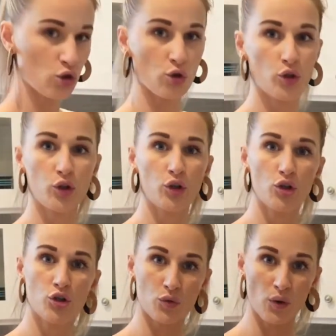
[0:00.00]

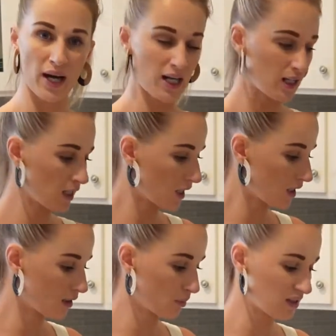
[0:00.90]
to drain
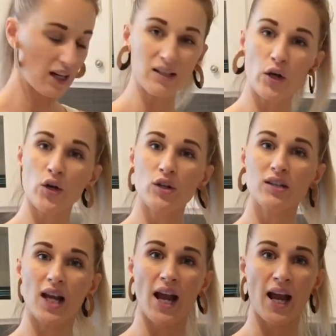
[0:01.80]
the
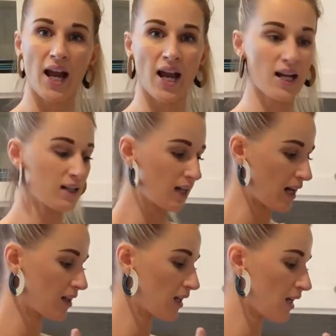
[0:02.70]
potatoes, and
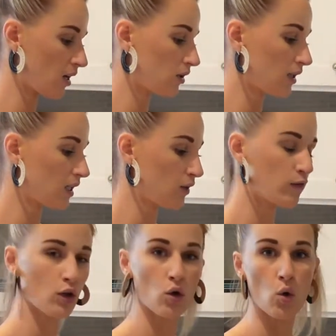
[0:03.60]
I think I'll
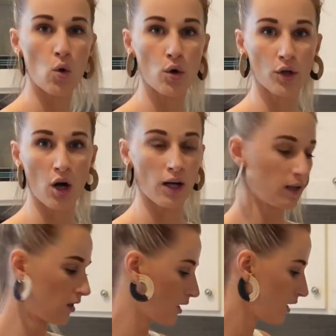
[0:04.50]
leave the corn
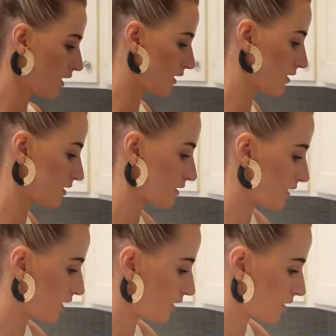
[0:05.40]
on. Let's
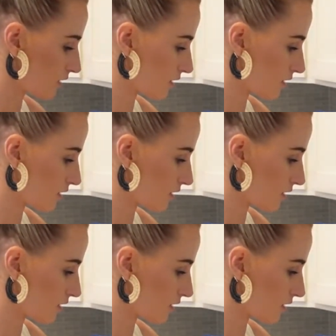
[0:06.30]
see,